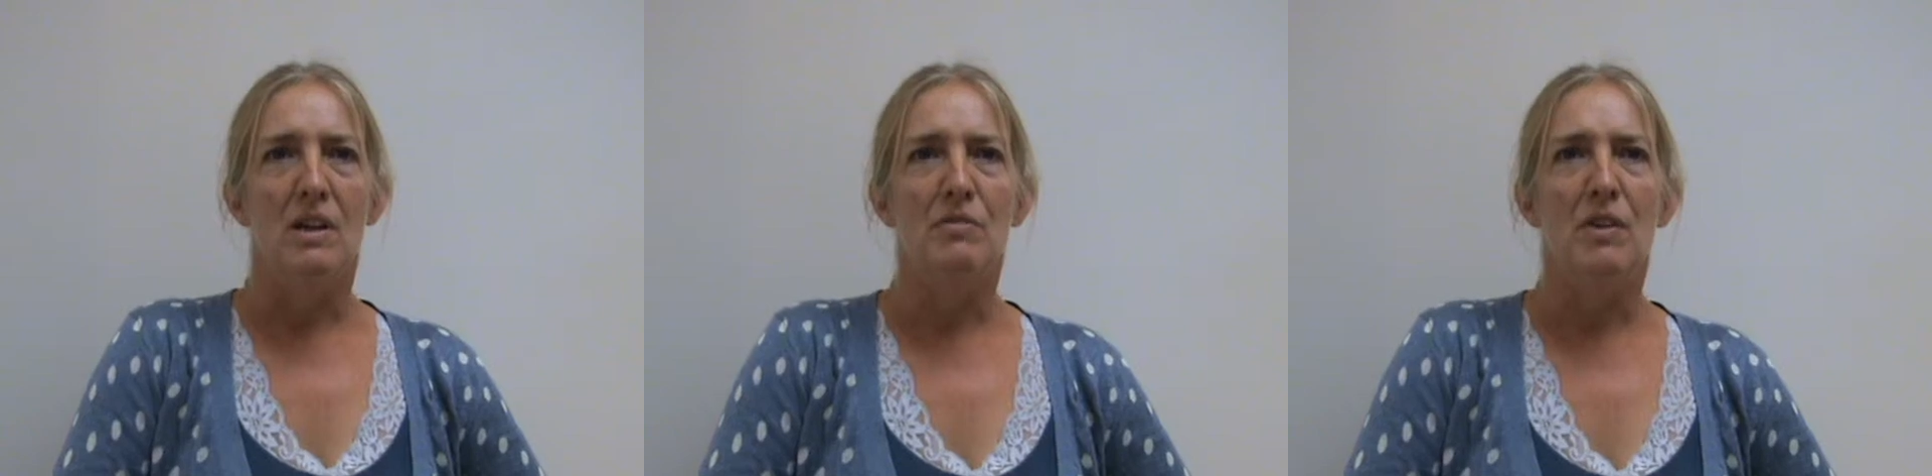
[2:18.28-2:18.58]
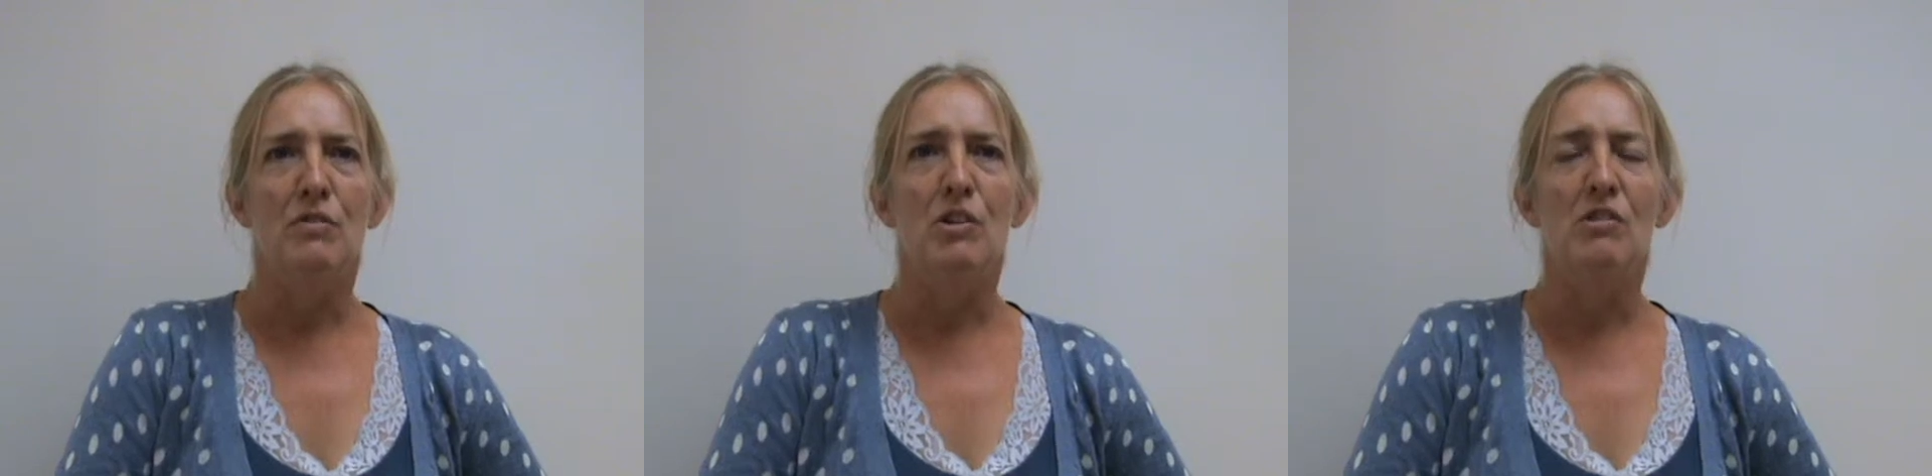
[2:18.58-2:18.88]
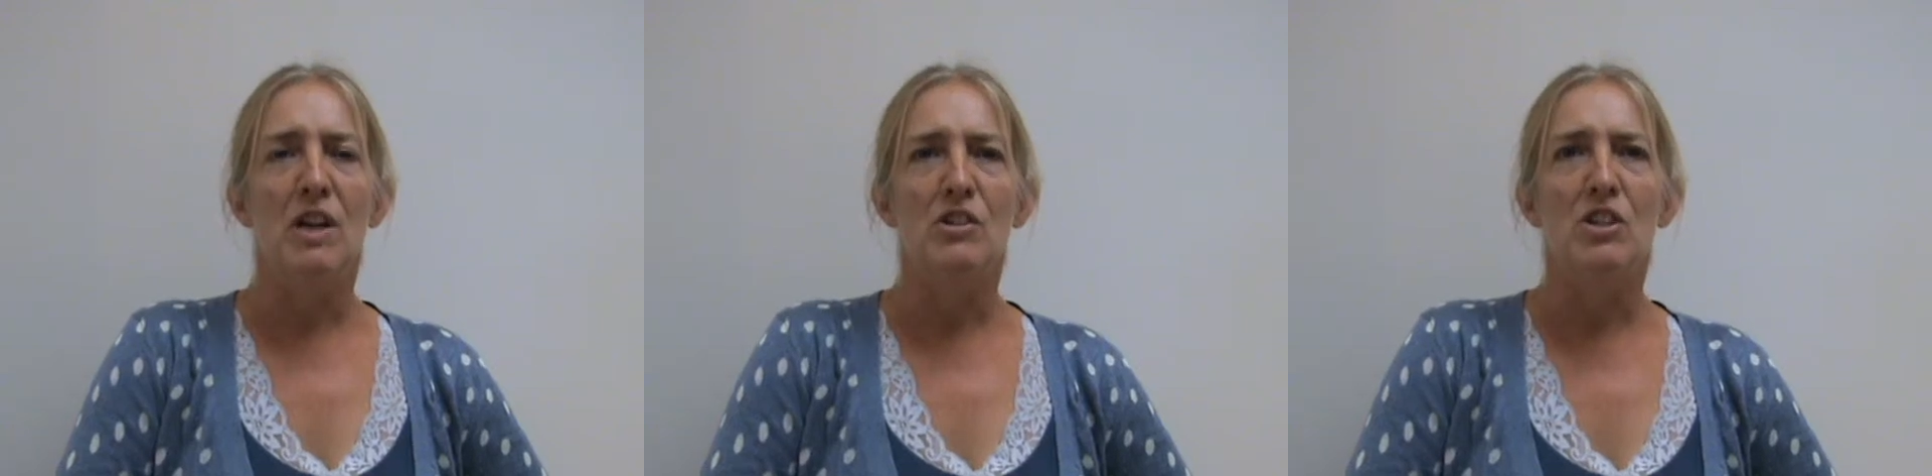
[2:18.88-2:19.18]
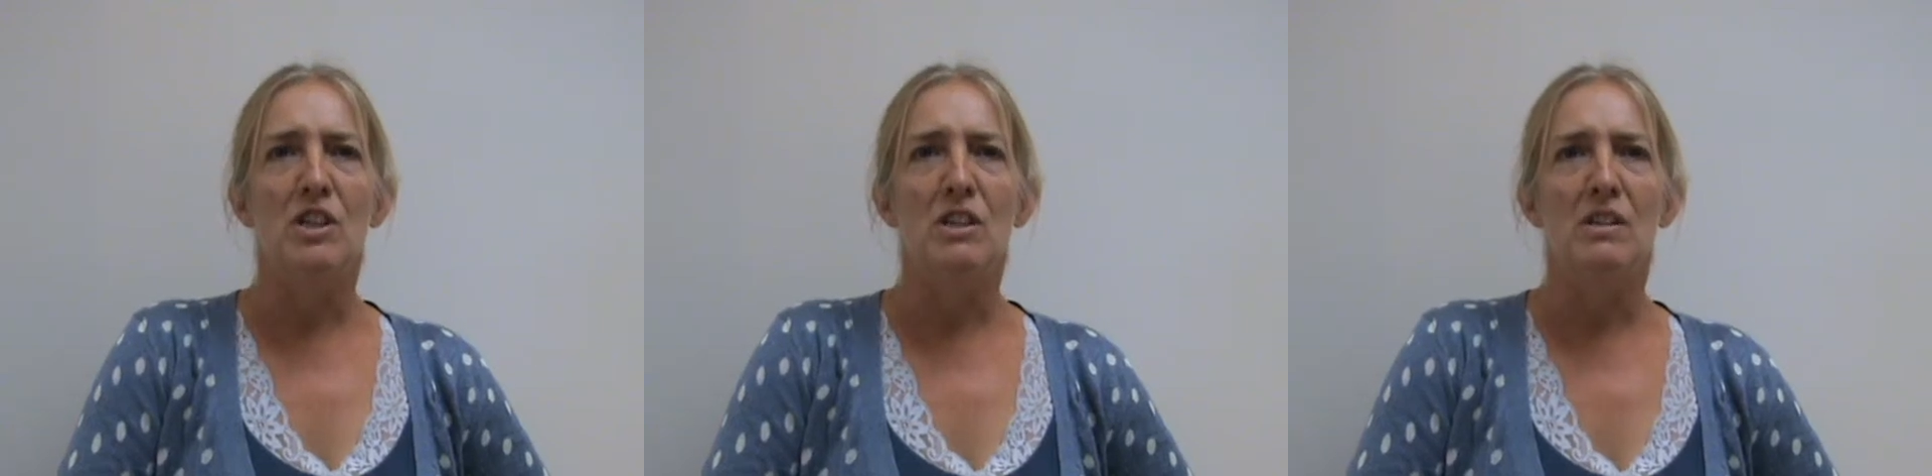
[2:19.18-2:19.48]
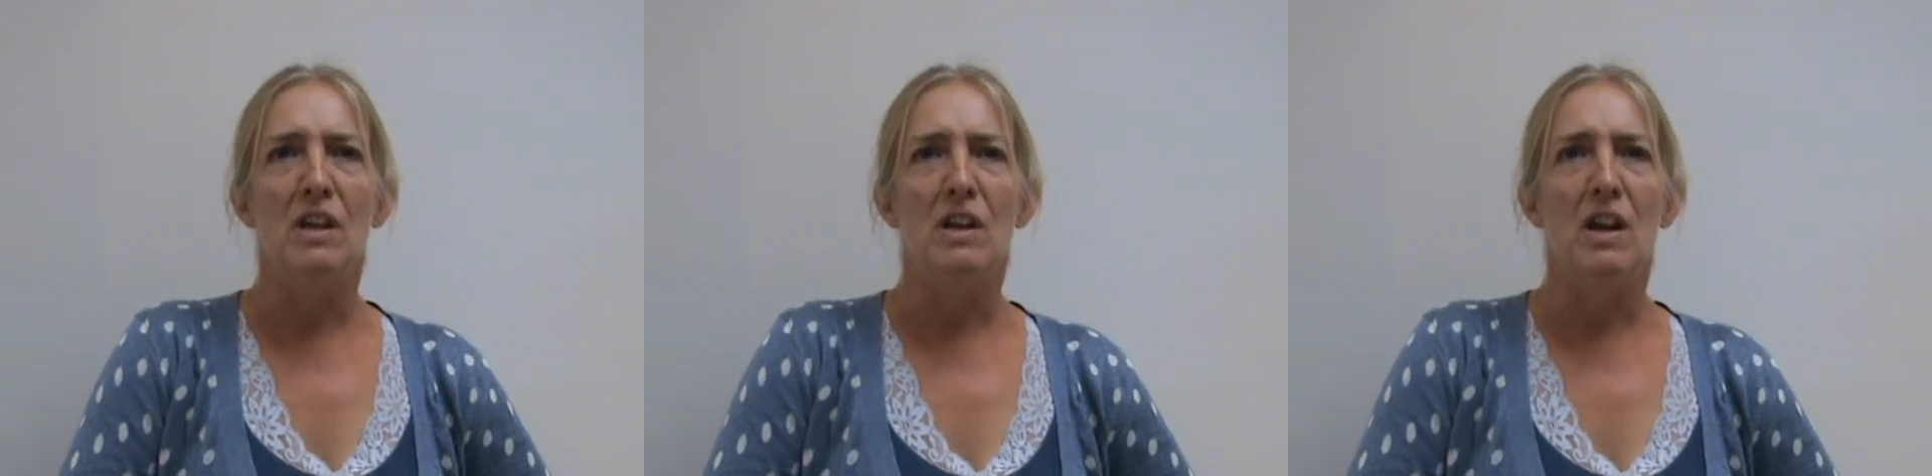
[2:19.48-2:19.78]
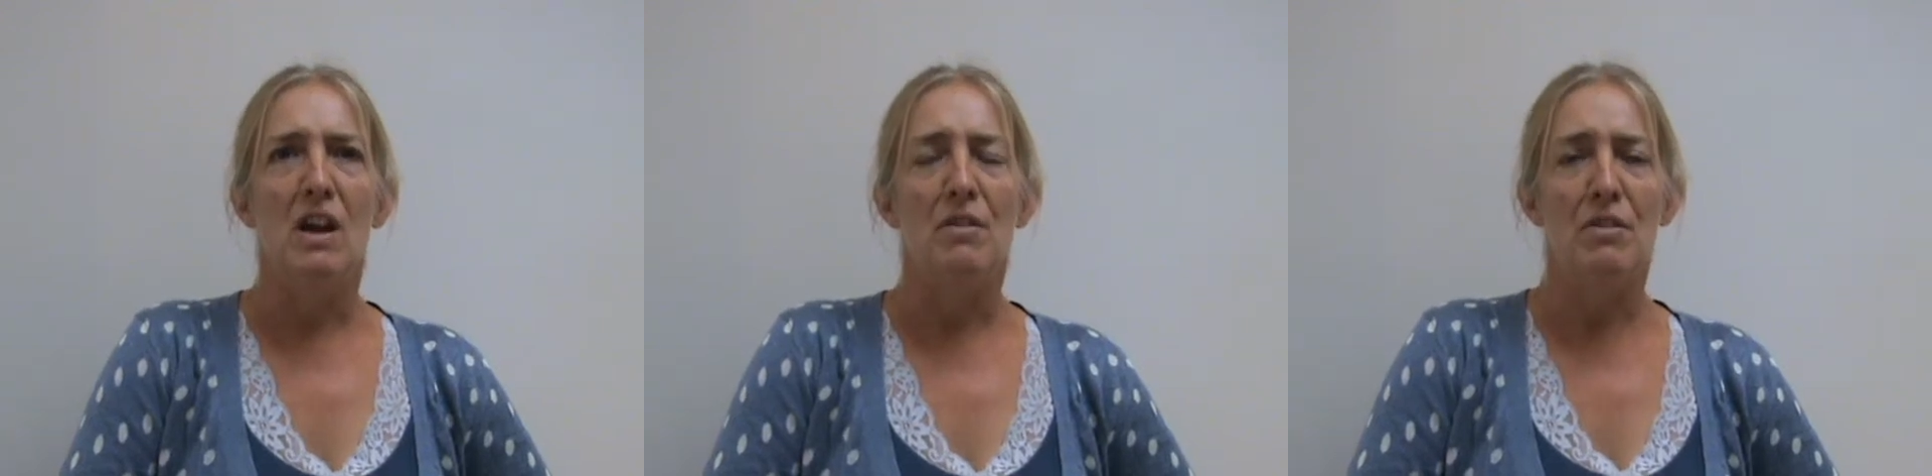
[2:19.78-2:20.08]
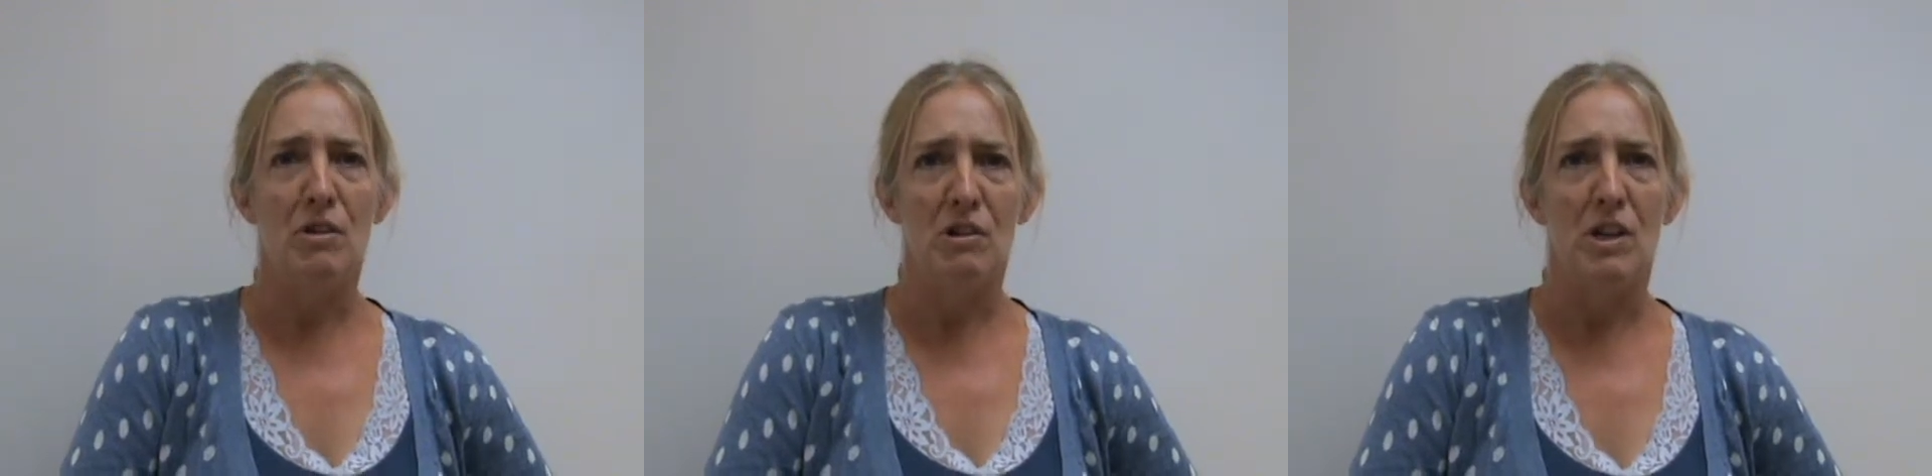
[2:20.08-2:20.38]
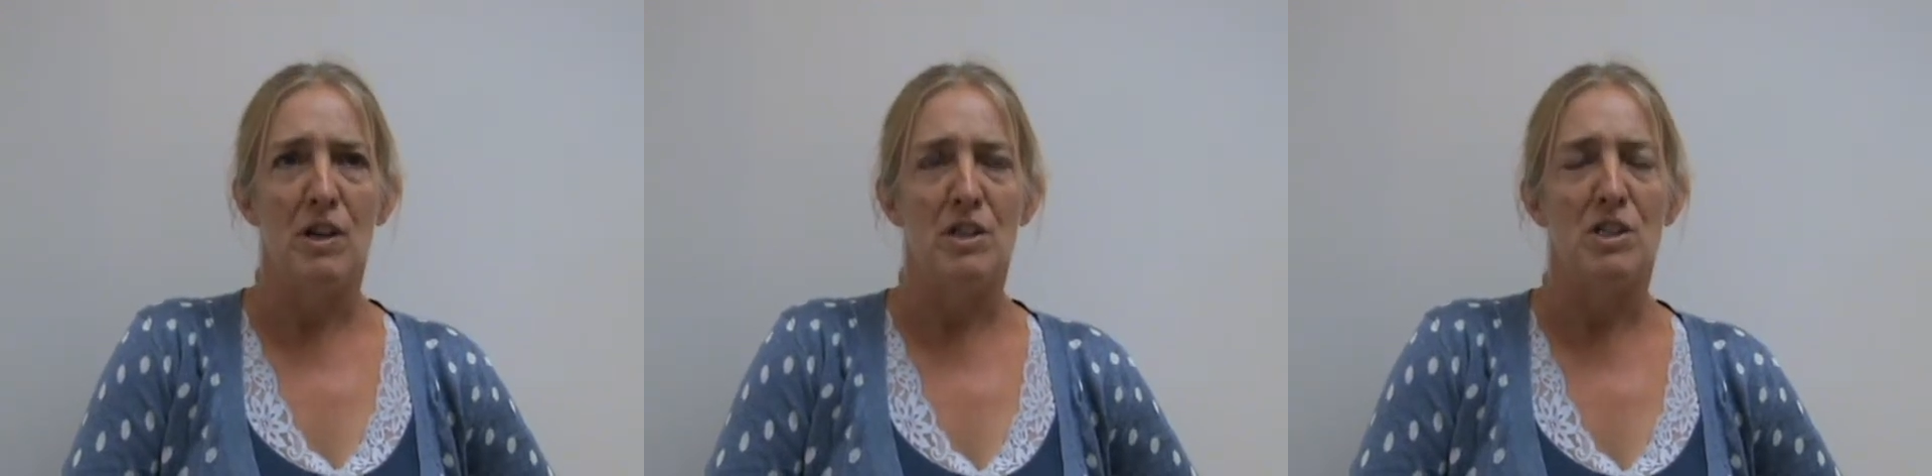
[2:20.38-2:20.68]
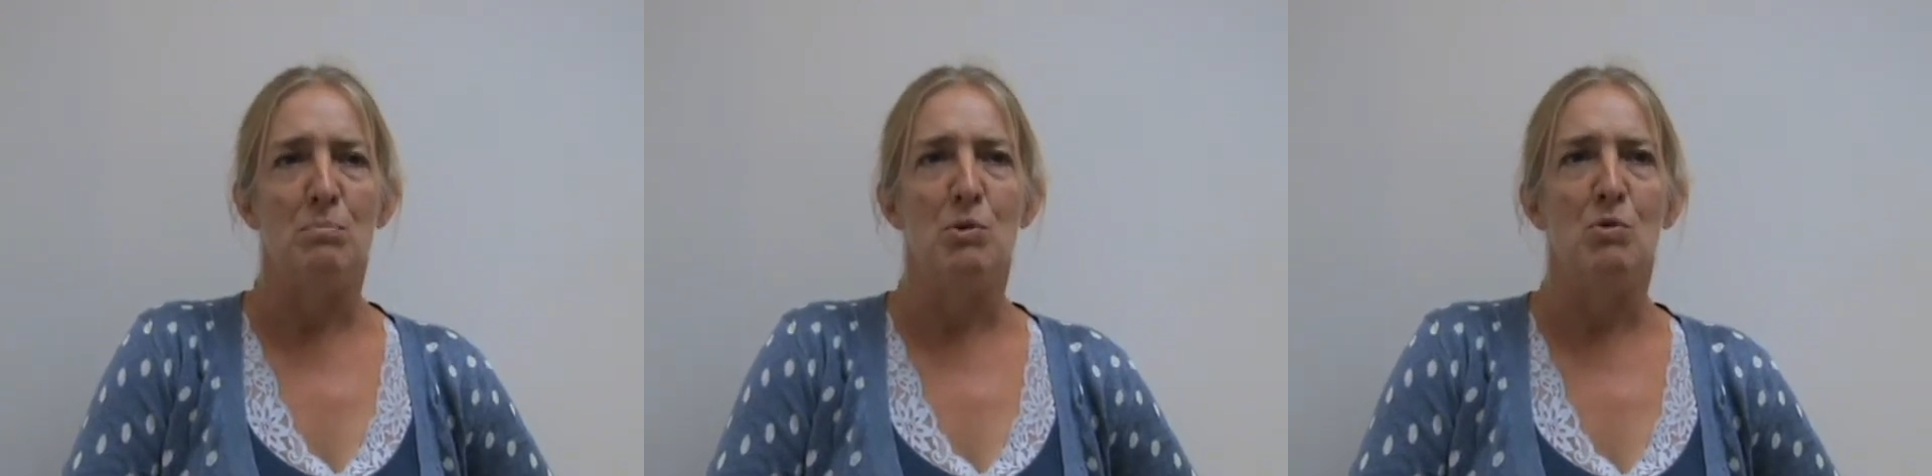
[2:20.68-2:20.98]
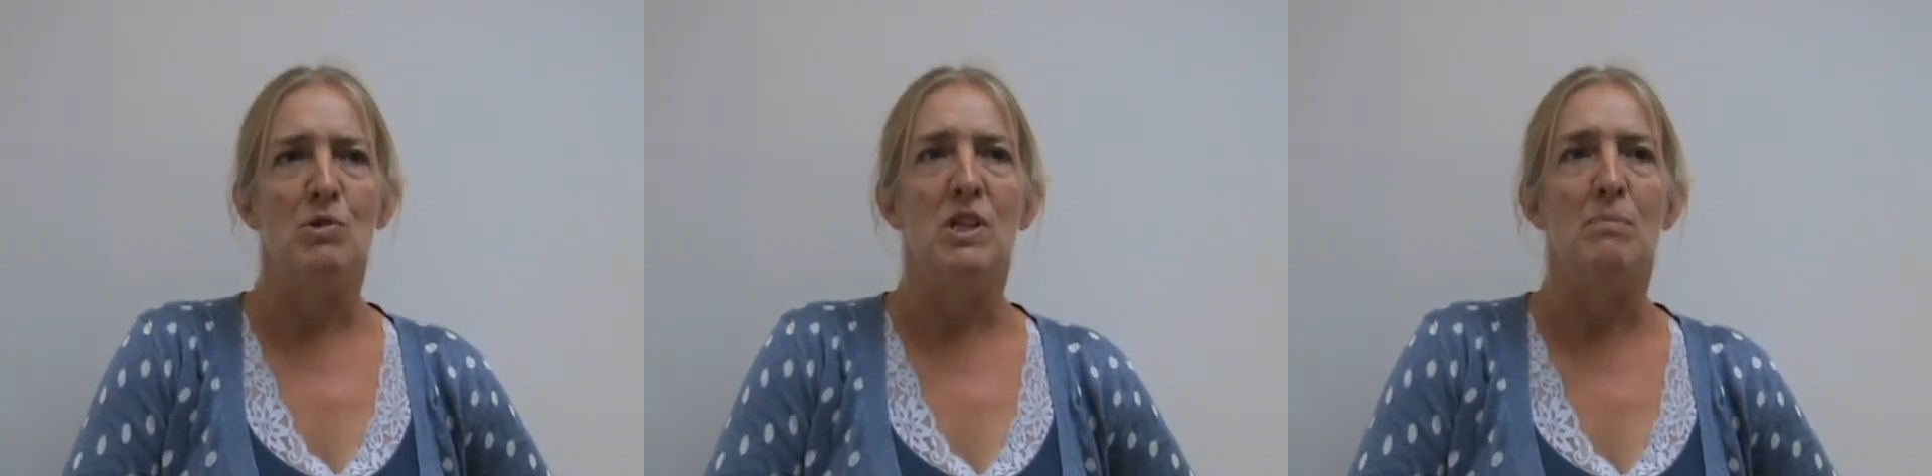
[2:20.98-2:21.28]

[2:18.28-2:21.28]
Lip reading: If you're actually a third line support,